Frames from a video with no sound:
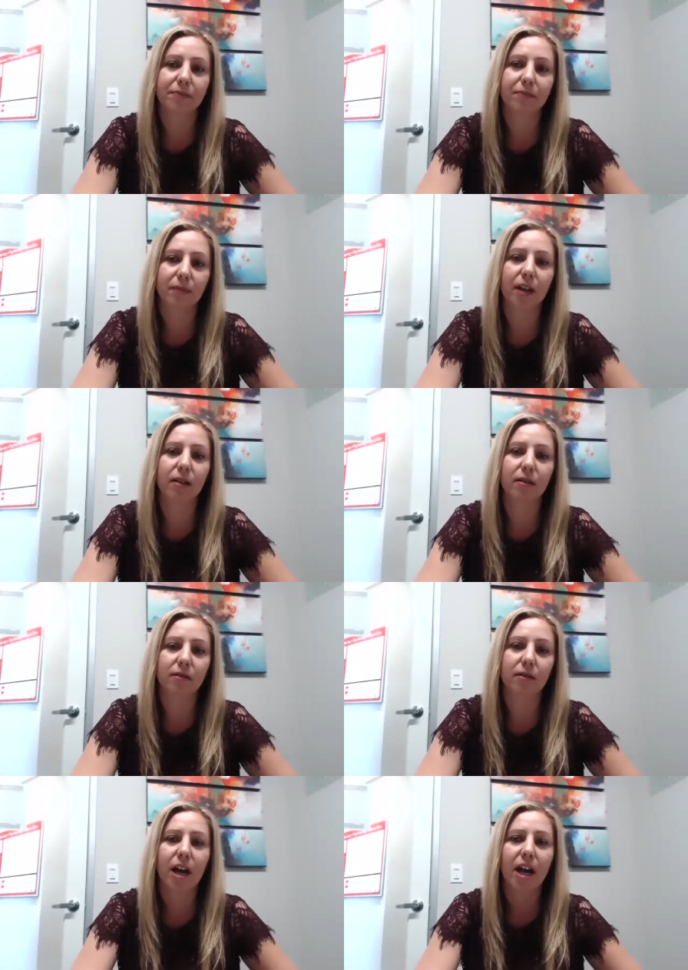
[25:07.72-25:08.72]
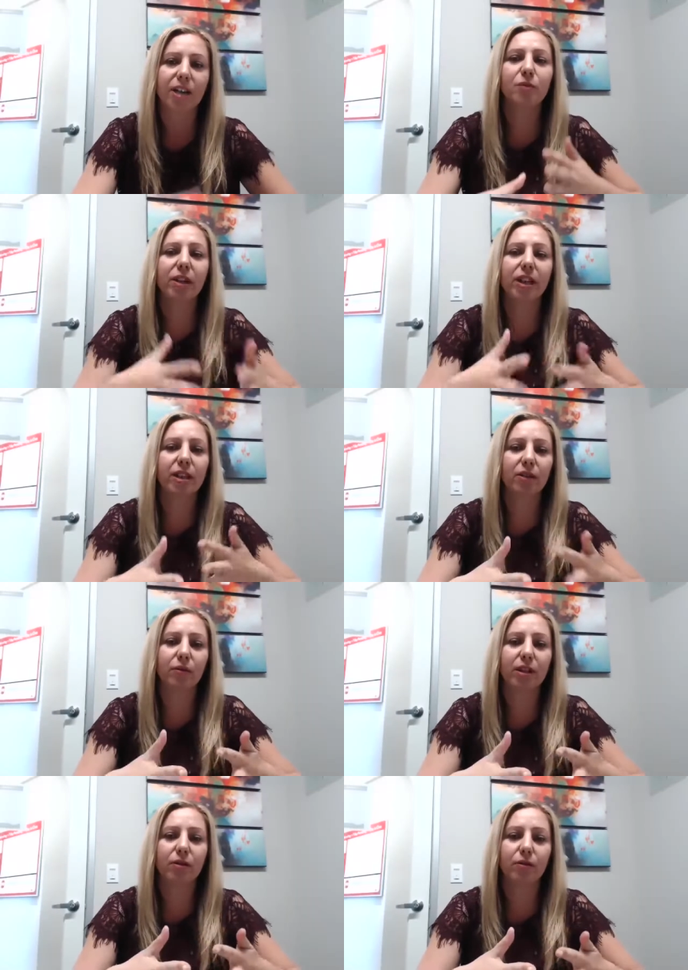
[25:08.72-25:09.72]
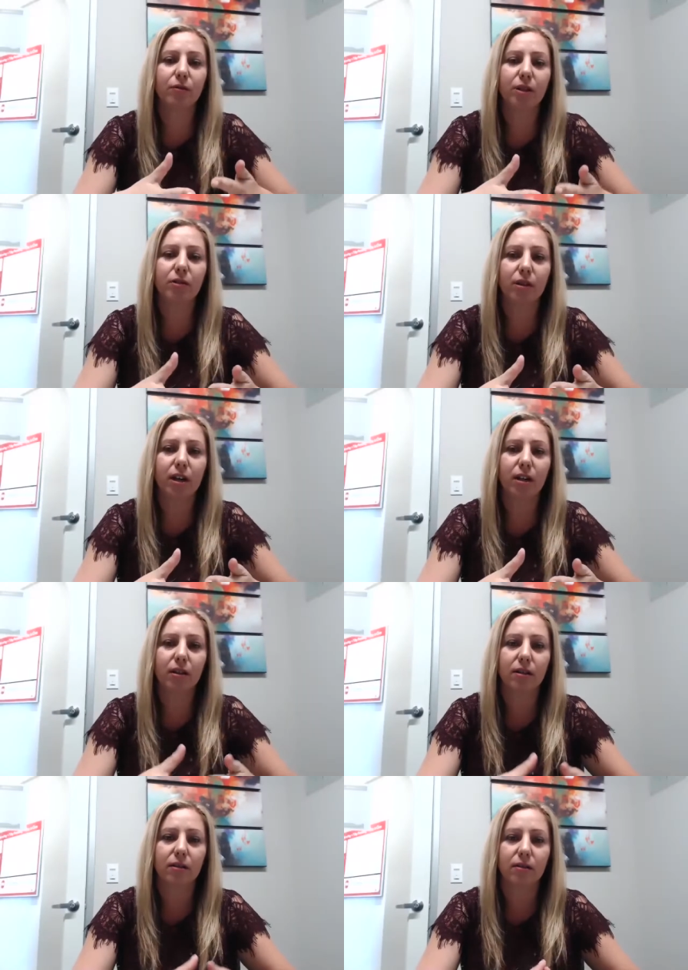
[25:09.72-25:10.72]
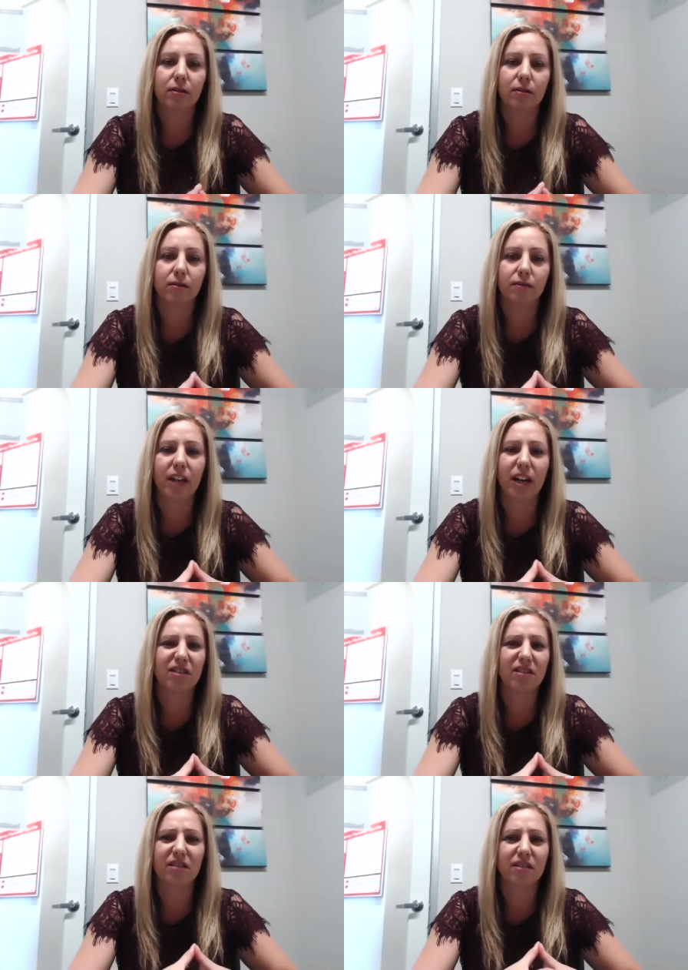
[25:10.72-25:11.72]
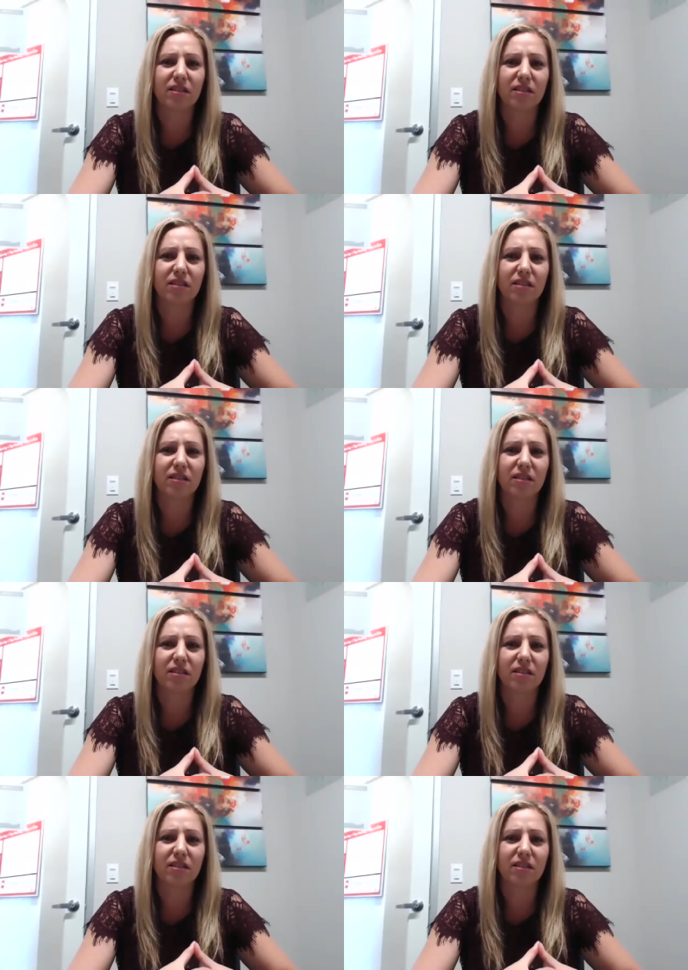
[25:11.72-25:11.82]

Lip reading: Yeah. Do you bring anything with you when you door knock? Flyers or?